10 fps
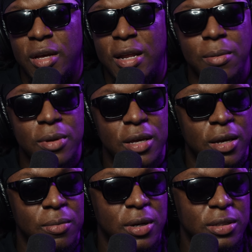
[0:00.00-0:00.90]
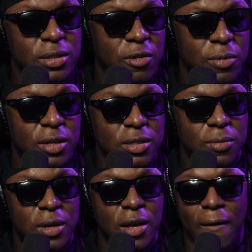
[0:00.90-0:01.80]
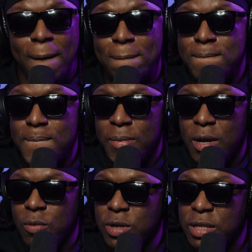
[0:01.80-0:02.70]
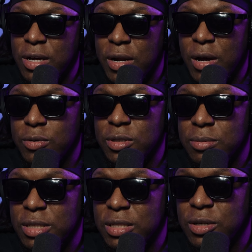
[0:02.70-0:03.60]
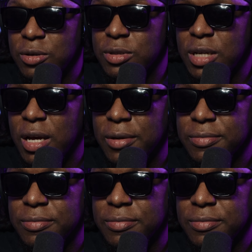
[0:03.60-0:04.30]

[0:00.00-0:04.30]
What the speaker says: And I'm kicking myself because I'm like, I really thought I was up this whole time.